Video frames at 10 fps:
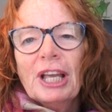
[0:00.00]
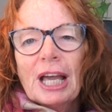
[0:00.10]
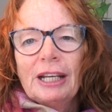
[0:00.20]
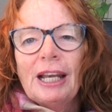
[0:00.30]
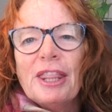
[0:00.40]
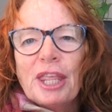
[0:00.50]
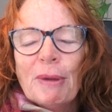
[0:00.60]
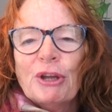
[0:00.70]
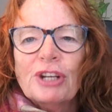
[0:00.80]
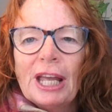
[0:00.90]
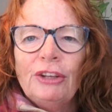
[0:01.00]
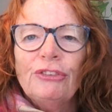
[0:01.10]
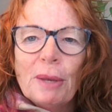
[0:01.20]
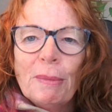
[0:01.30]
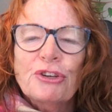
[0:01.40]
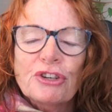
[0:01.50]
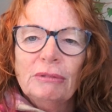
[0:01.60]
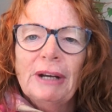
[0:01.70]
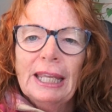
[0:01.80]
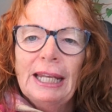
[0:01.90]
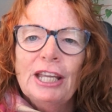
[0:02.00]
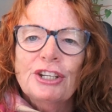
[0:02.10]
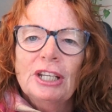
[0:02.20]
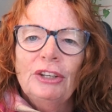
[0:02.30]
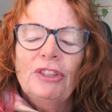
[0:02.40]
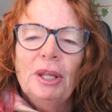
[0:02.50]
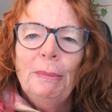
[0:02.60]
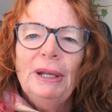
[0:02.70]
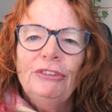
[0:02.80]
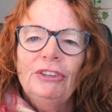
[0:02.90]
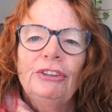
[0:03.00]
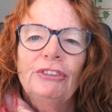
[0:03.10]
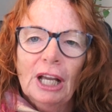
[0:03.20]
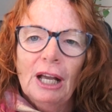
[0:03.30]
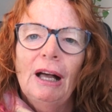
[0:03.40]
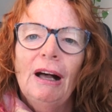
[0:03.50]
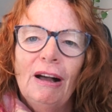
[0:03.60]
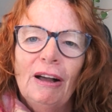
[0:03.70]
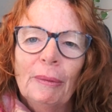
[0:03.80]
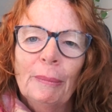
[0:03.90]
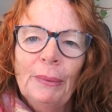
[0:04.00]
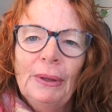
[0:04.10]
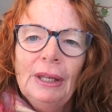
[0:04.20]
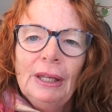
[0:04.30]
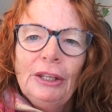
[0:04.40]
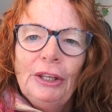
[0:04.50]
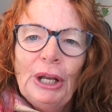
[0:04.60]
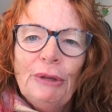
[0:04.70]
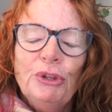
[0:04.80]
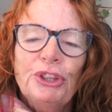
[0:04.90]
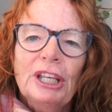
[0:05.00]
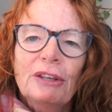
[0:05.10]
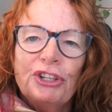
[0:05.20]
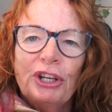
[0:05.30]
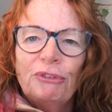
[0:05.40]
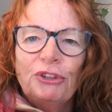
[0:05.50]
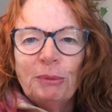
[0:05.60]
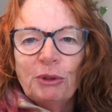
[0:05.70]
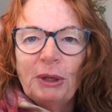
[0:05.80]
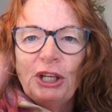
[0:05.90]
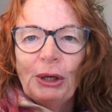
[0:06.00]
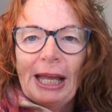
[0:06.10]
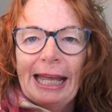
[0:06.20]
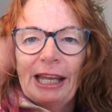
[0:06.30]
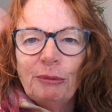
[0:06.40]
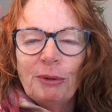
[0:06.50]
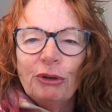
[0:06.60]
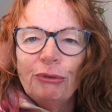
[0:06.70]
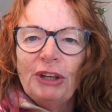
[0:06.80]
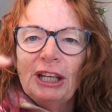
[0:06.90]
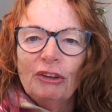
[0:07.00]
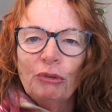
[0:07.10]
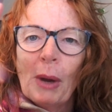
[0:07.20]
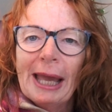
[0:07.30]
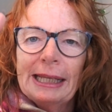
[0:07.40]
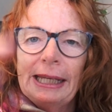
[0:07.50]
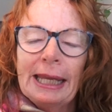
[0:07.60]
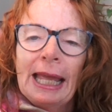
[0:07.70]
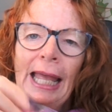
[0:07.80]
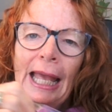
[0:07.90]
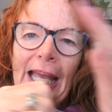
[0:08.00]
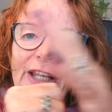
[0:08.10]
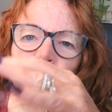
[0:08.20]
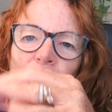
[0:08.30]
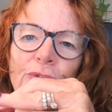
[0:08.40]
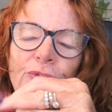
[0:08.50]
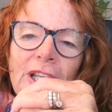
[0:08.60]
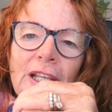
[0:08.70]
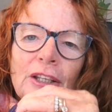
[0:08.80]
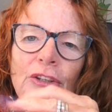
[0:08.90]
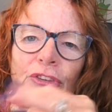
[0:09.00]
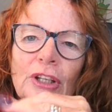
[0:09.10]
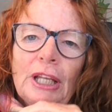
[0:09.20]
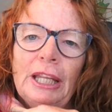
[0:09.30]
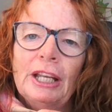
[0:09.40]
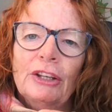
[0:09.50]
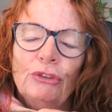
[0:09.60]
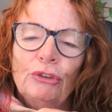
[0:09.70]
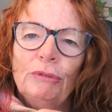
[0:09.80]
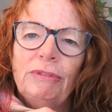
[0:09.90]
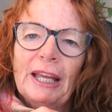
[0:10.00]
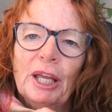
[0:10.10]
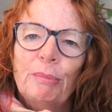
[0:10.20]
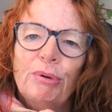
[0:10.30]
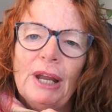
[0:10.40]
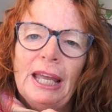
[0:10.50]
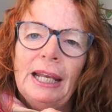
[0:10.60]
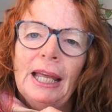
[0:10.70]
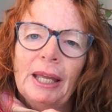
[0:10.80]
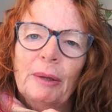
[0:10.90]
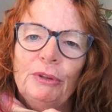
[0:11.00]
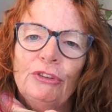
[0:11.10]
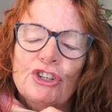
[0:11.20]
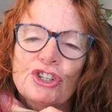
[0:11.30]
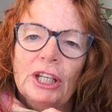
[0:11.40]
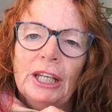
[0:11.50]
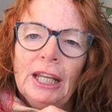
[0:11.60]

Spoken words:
The kind of like the emotion, and it's the emotional regulation. It's the ability to calm. If you think of the difference between your hand with your fingers waggling and your fingers in a sort of like a prayer-like position.